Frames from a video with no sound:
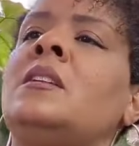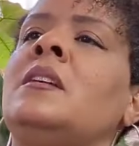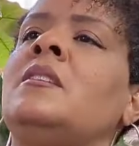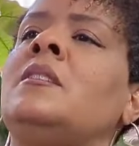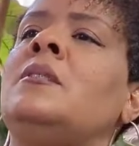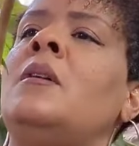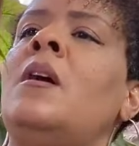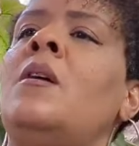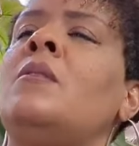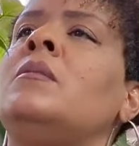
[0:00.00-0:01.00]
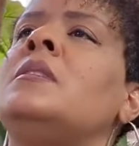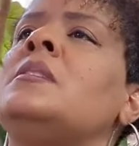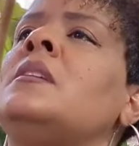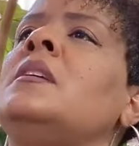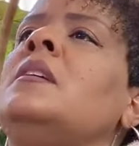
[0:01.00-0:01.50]
another little, oh, let's
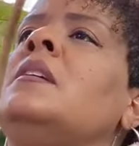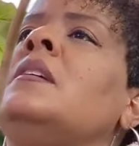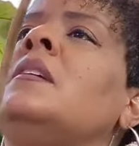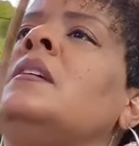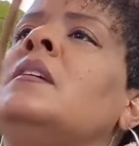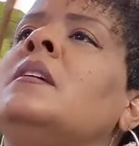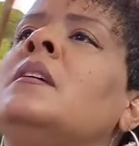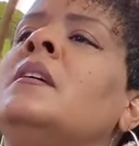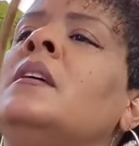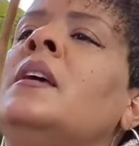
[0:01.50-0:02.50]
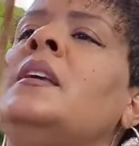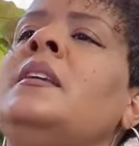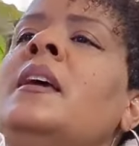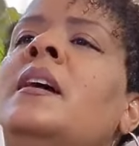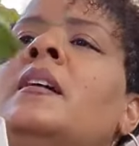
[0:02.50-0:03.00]
see.
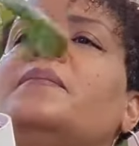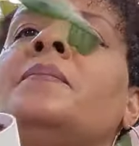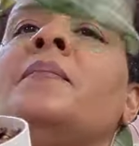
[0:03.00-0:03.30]
Yeah,